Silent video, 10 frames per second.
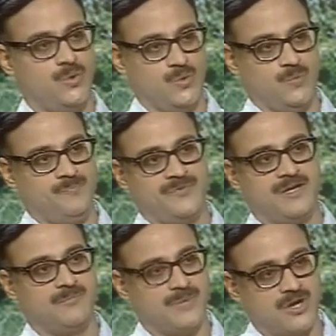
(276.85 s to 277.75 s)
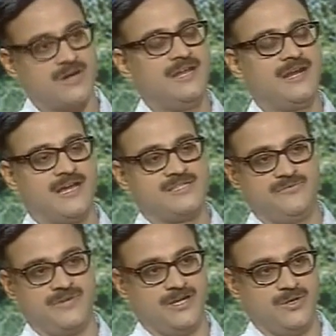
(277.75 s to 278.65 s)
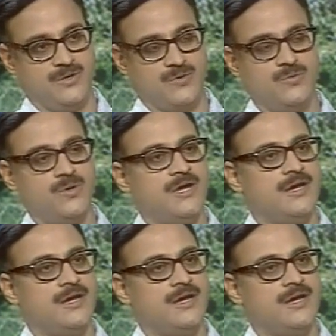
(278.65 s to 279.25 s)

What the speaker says: two, broadly classified into two.